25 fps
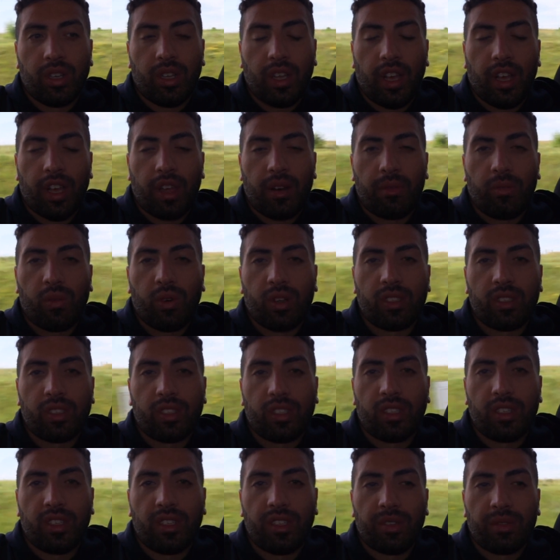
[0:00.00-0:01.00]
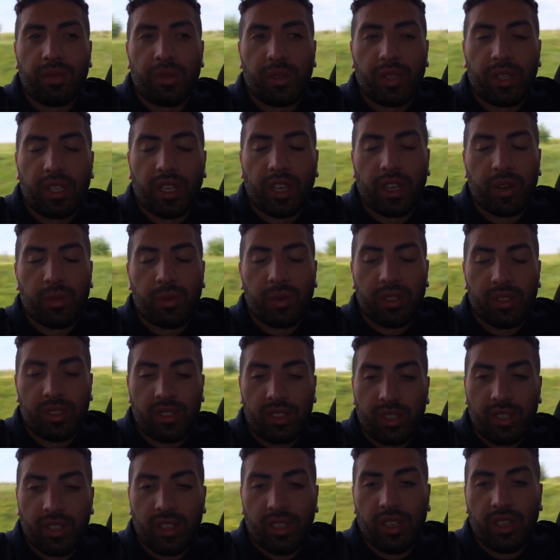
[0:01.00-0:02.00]
I had one seat, Ruthie had one
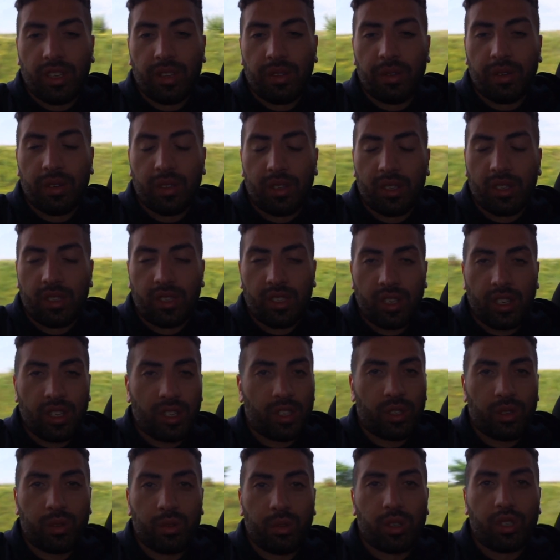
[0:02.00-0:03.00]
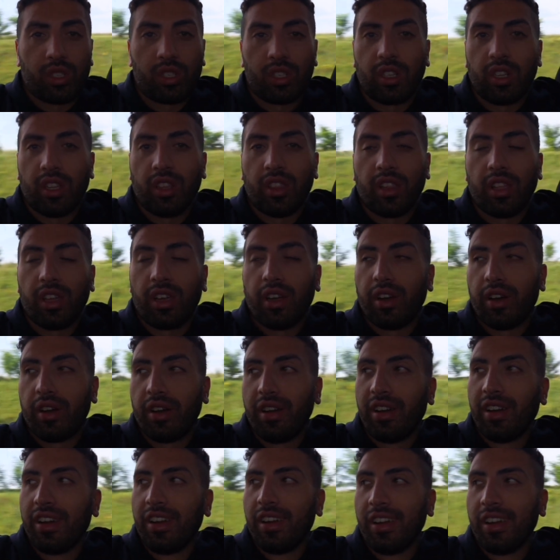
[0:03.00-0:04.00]
seat, and we were just like squished in there